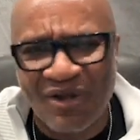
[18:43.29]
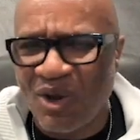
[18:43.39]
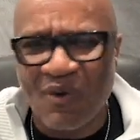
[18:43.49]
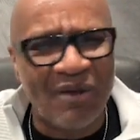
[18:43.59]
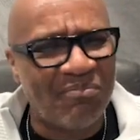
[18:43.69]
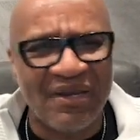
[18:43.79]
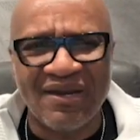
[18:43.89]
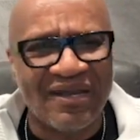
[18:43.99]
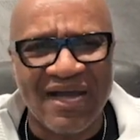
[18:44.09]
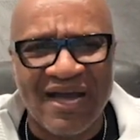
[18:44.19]
Glory be
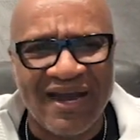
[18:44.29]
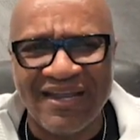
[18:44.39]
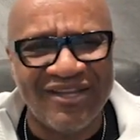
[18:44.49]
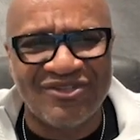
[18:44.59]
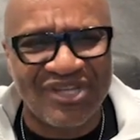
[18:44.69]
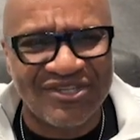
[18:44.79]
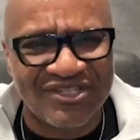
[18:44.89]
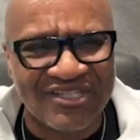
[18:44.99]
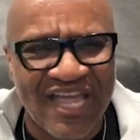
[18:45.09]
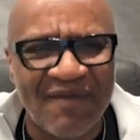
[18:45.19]
to God in
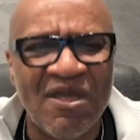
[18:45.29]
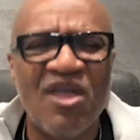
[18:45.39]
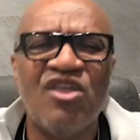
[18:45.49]
Jesus' name.